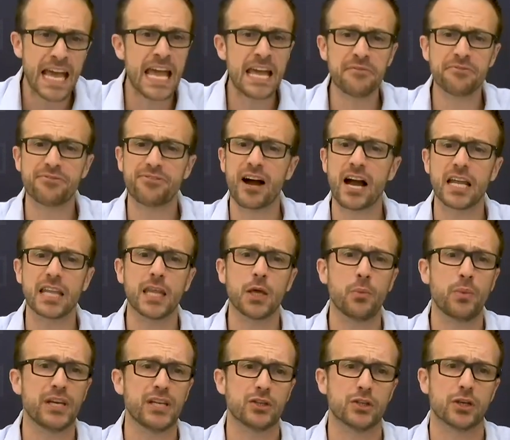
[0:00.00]
And finally,
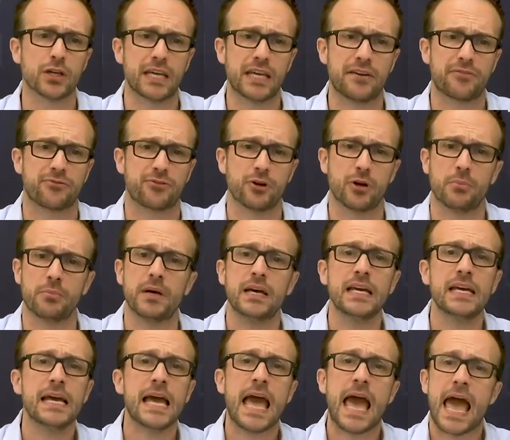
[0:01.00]
when you look at it
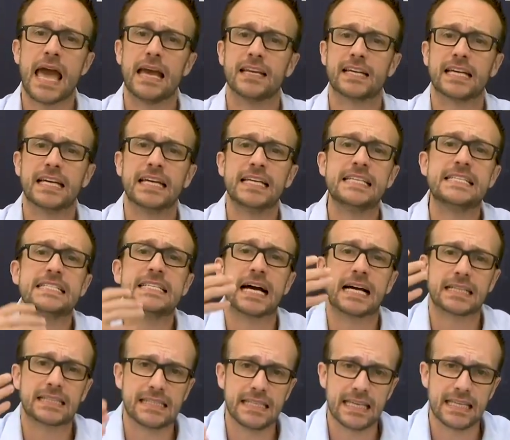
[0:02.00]
from
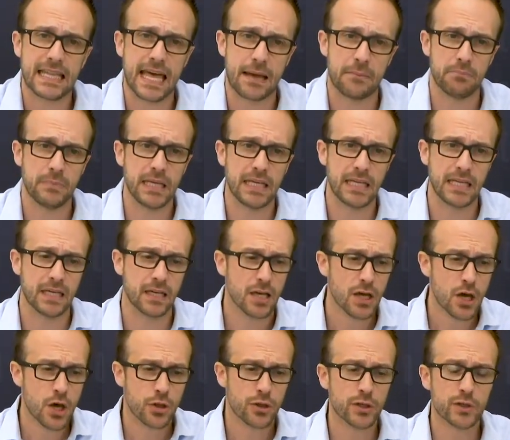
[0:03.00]
conducting that meeting,
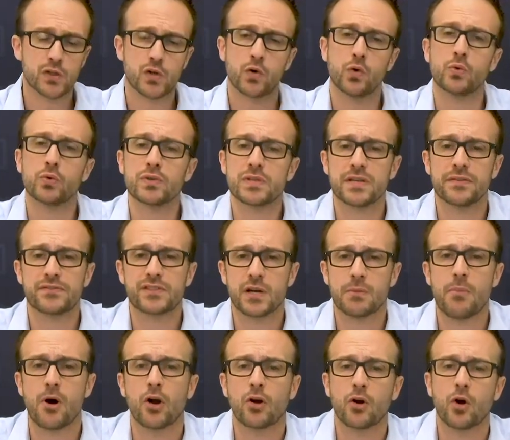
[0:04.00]
the tools of
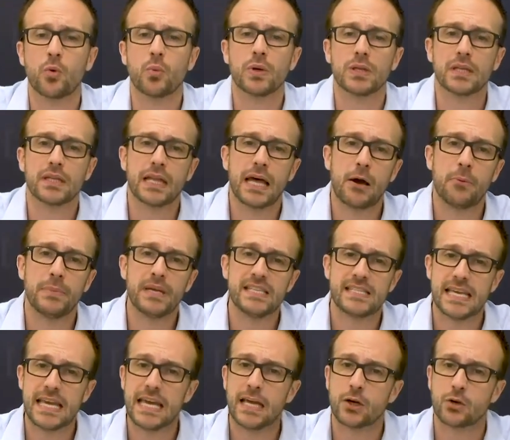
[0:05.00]
tomorrow will allow me
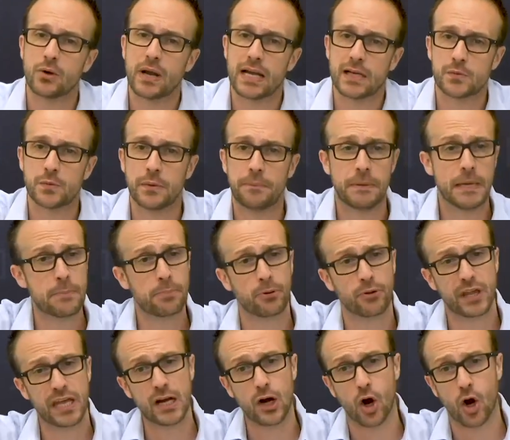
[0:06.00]
to interact with people
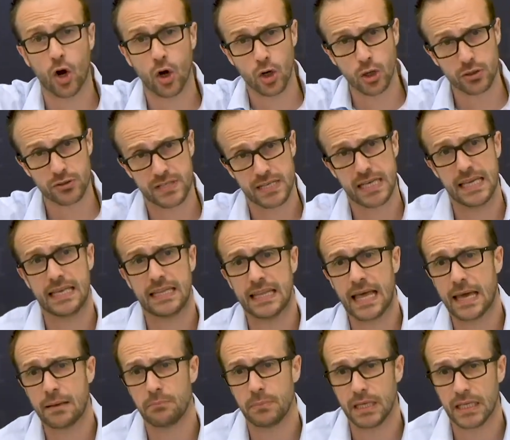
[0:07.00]
that aren't in
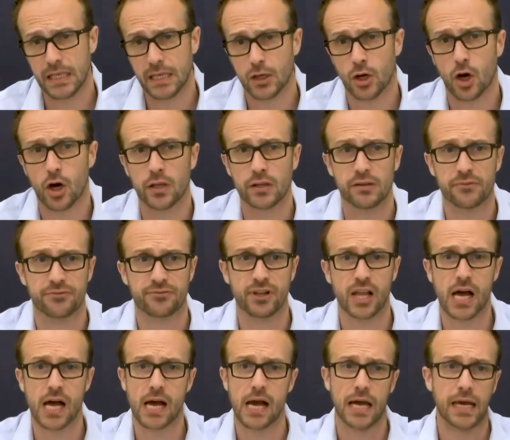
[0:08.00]
that meeting on the
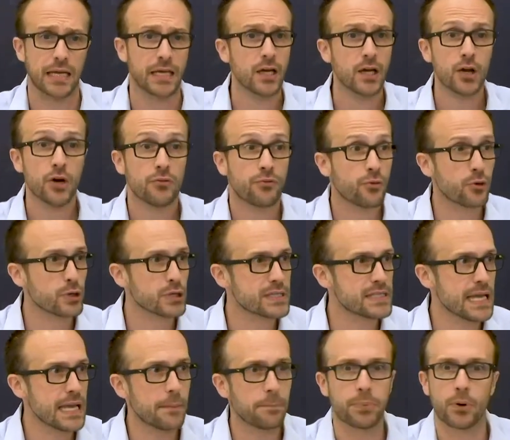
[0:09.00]
fly. For
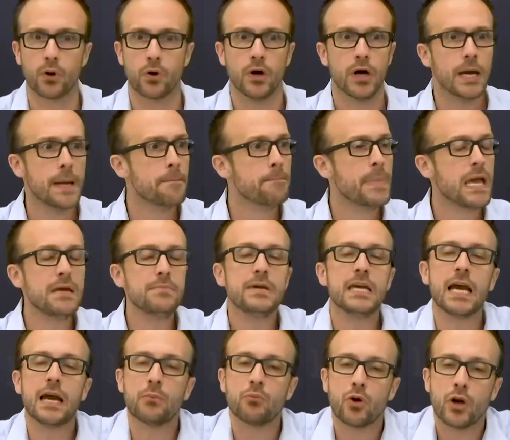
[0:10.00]
example,
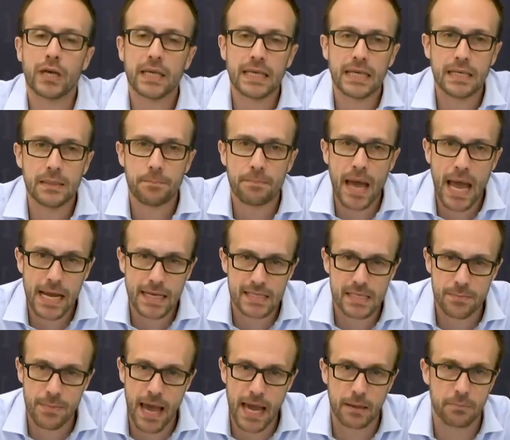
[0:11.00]
maybe I'm running into
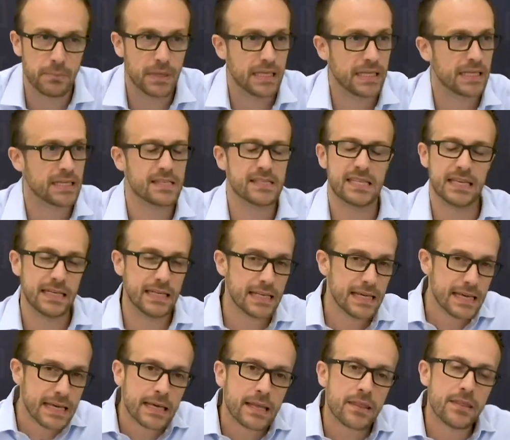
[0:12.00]
back-to-back meetings and
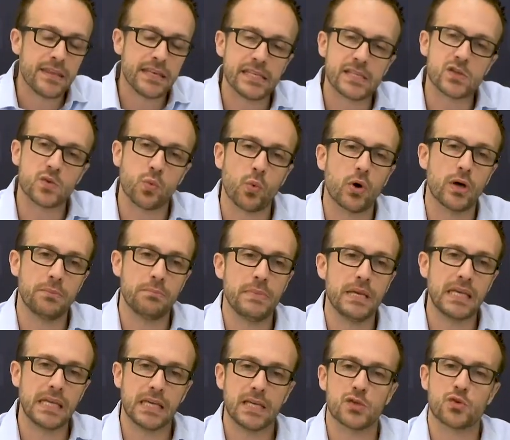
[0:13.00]
this one
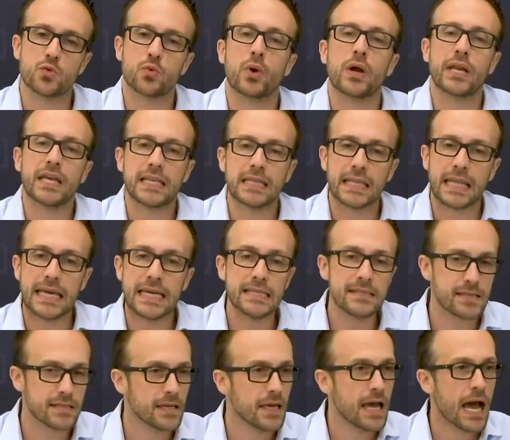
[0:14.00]
meeting is running
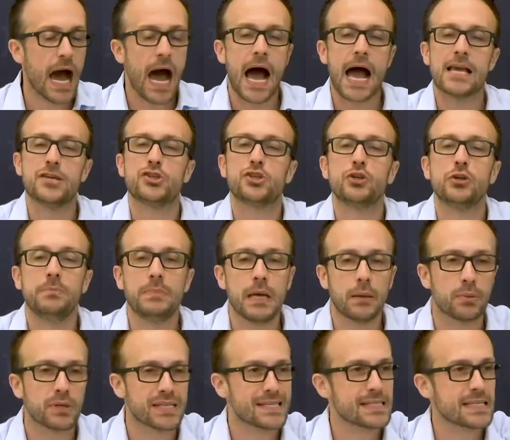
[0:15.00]
late. I should be
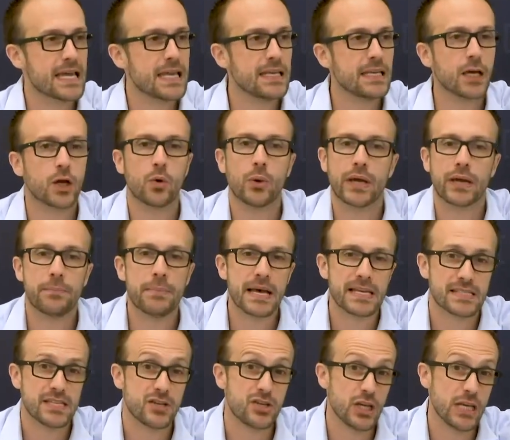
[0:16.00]
able to send a quick
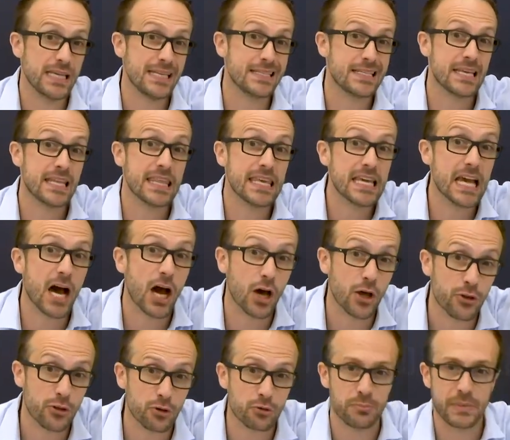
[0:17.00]
message into the
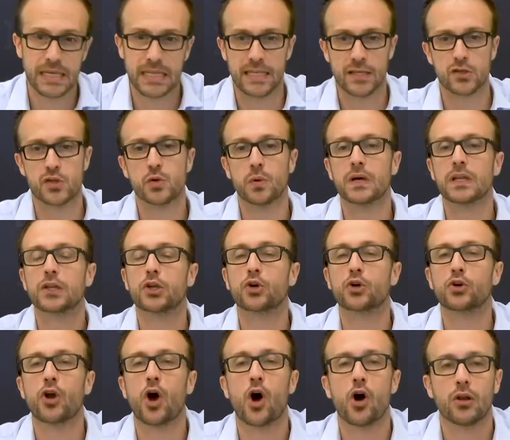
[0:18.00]
other meeting to
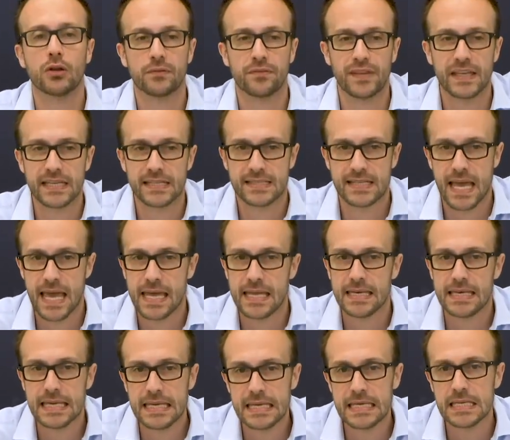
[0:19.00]
alert all of the
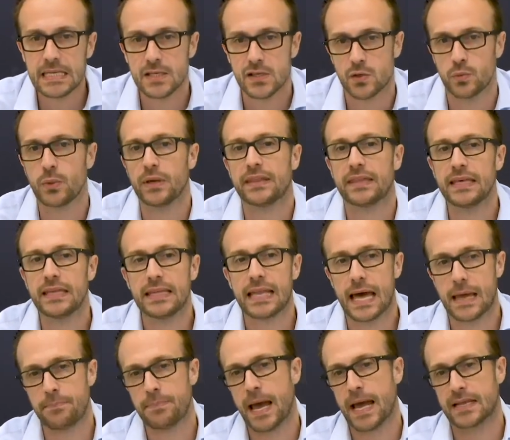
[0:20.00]
attendees within
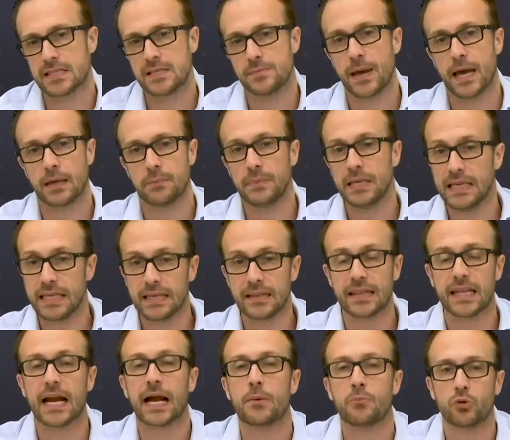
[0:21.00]
that back-to-back meeting
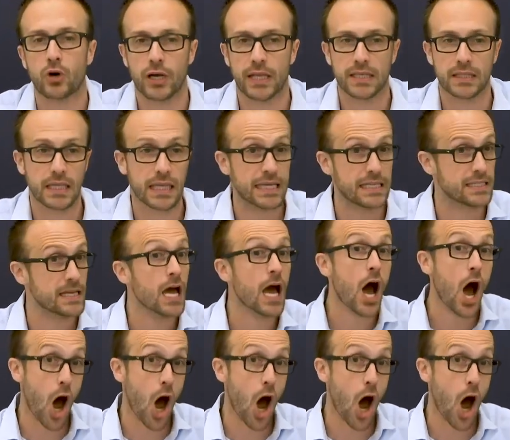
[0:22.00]
that I'm running late.